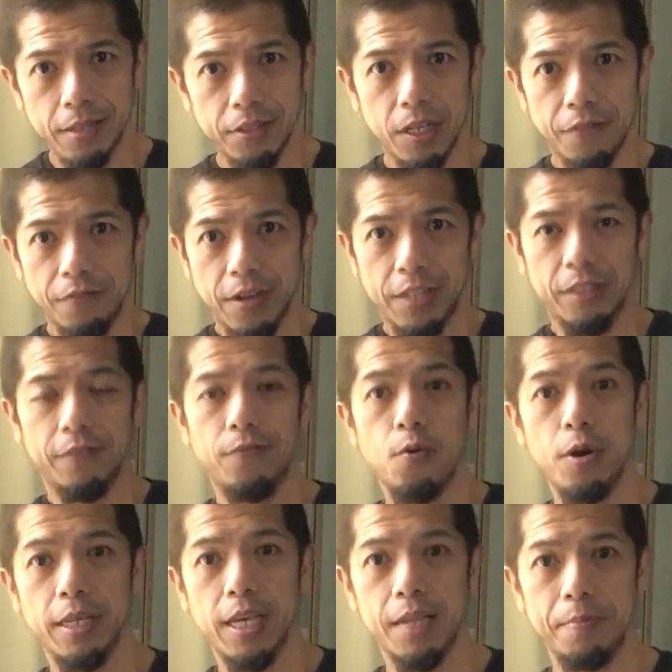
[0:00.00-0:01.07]
instead of
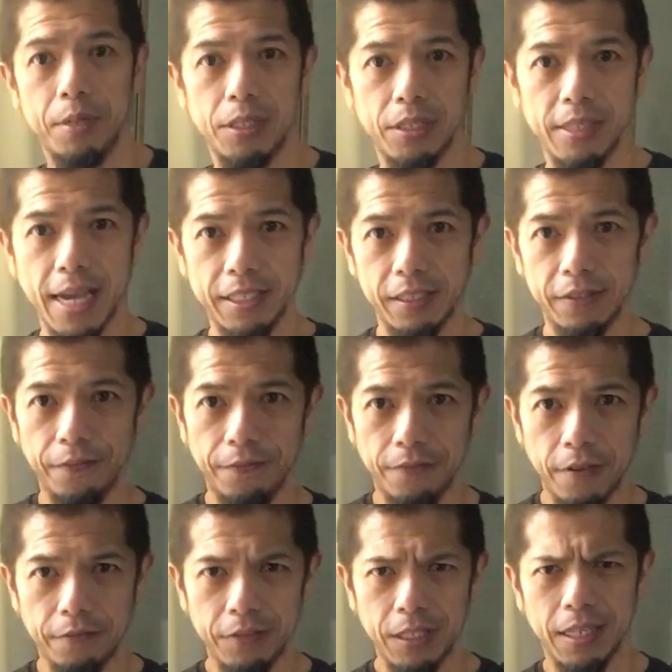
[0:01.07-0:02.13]
1948 because
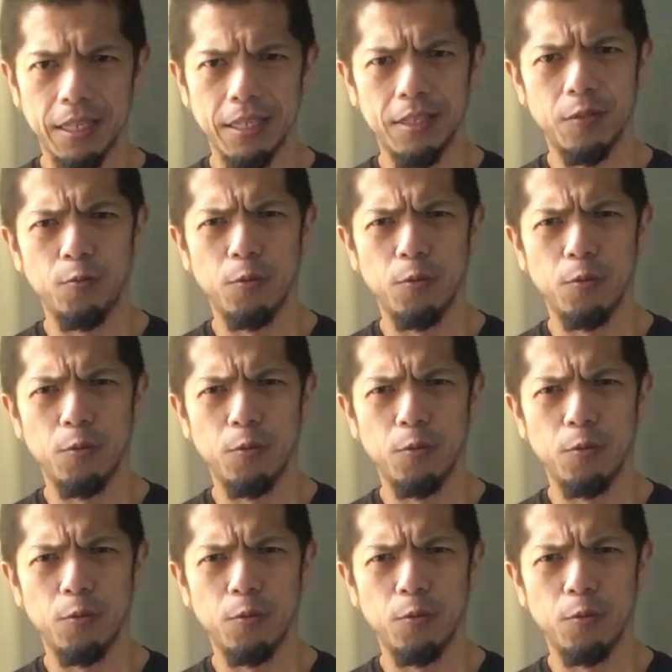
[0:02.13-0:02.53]
1950 is